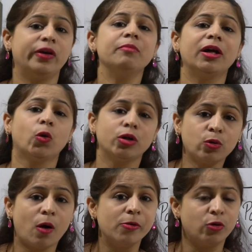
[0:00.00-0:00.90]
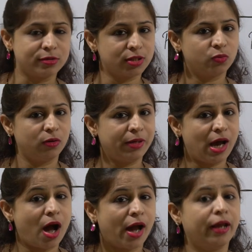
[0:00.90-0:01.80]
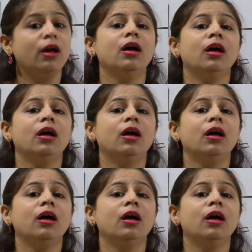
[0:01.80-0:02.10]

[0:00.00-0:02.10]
When my rotor copper losses will be high,